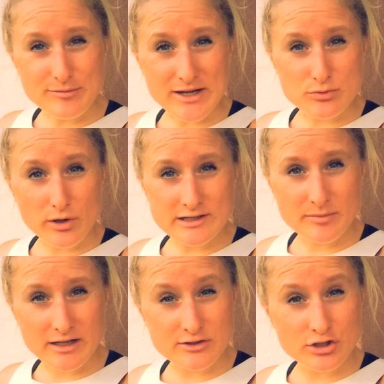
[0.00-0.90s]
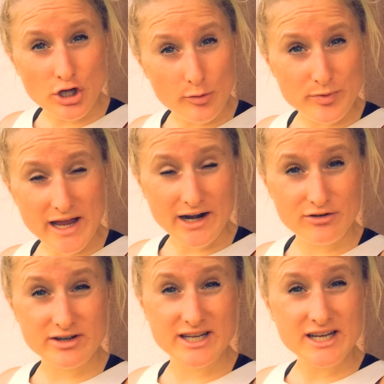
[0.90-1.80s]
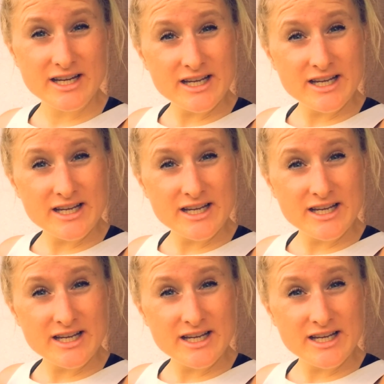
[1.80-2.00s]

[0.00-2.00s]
much watermelon to not be hungry